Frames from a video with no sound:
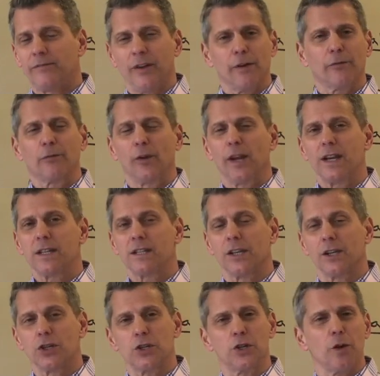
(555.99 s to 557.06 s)
Feel free
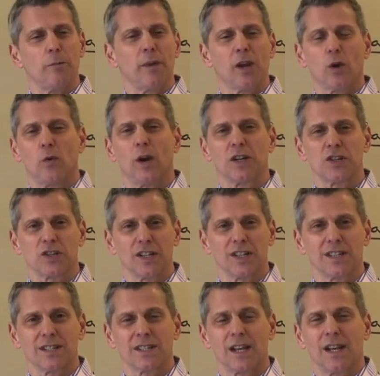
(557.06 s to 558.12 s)
to shoot me
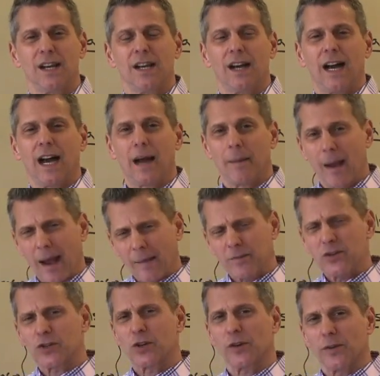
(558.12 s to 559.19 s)
questions.
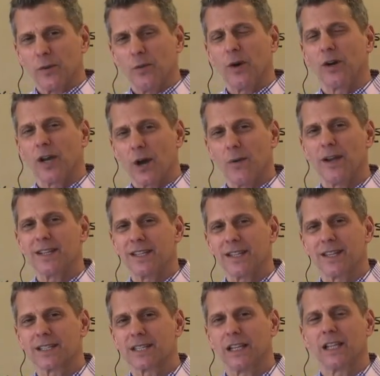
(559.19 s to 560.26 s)
I'm sure that we'll go into
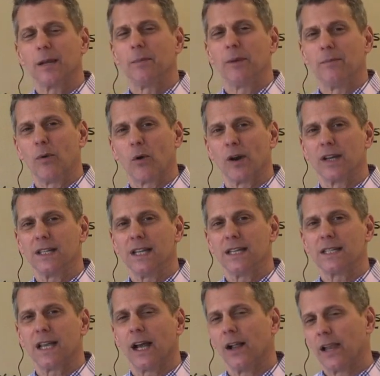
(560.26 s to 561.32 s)
this a little bit more in
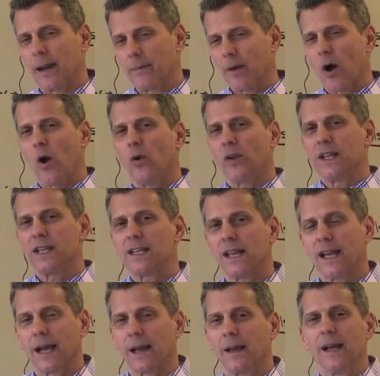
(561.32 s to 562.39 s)
detail, and I'm
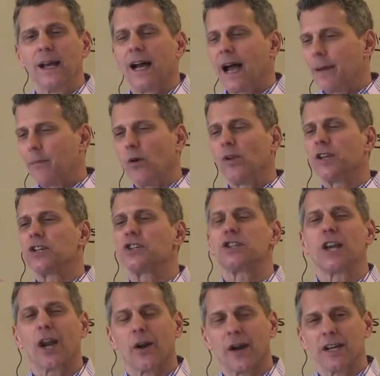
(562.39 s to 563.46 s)
only
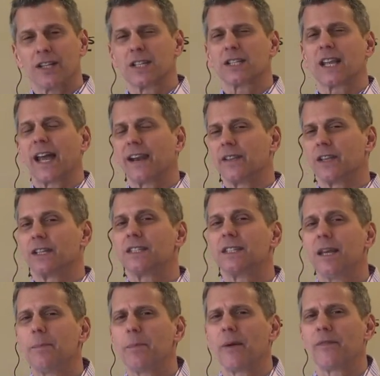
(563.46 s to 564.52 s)
sharing just kind of the
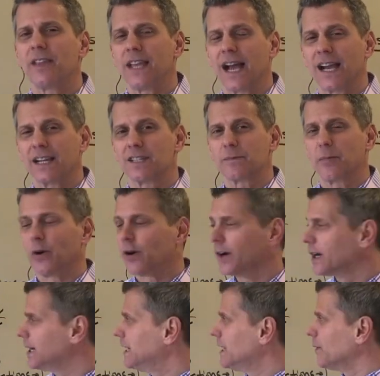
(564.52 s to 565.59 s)
tip of the
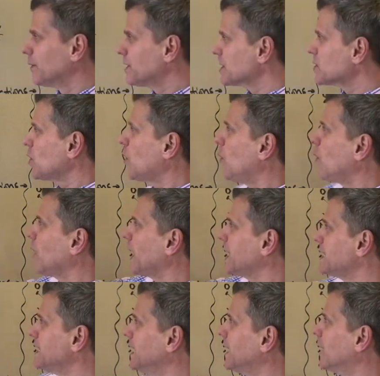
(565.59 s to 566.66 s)
iceberg with this whole
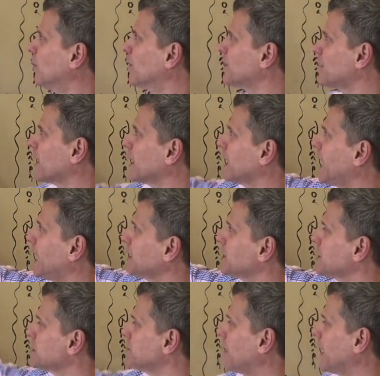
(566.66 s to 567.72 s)
idea with our
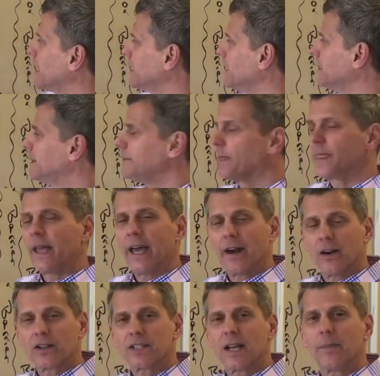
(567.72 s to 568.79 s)
conscious mind
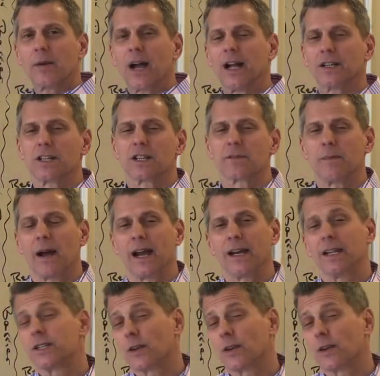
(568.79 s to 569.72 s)
and our subconscious mind.